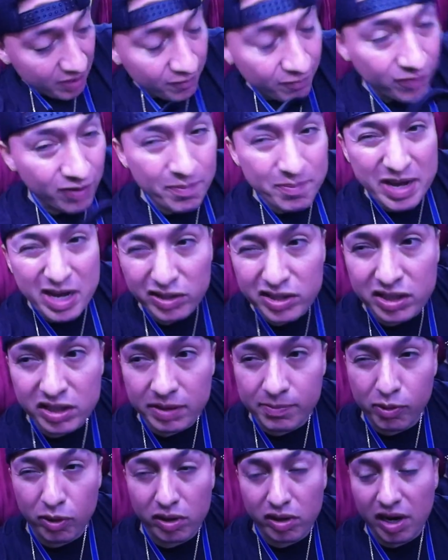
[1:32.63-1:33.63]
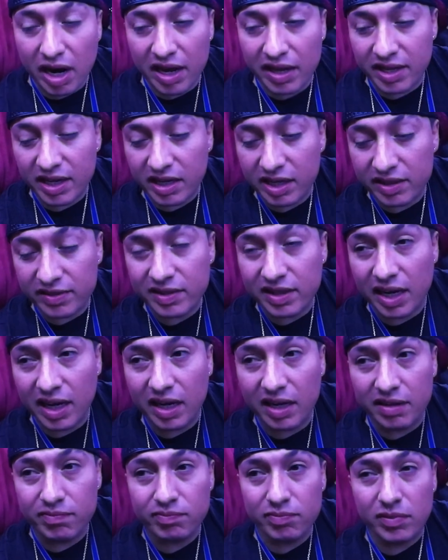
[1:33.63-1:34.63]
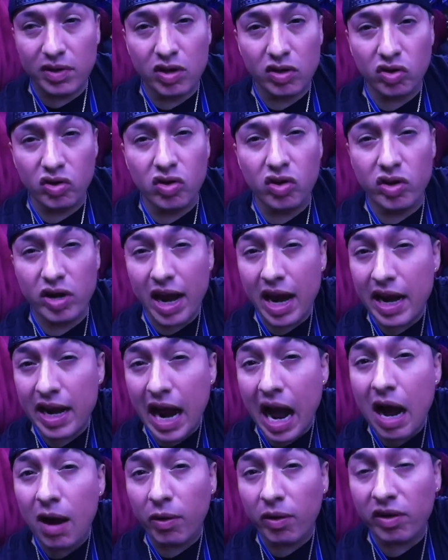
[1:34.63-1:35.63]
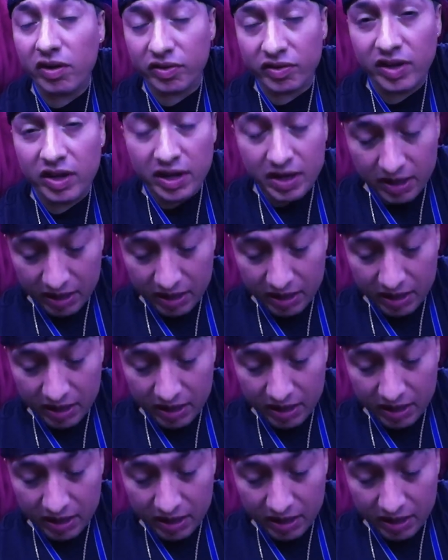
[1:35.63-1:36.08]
From here to the border, I think it's like a good eight hours.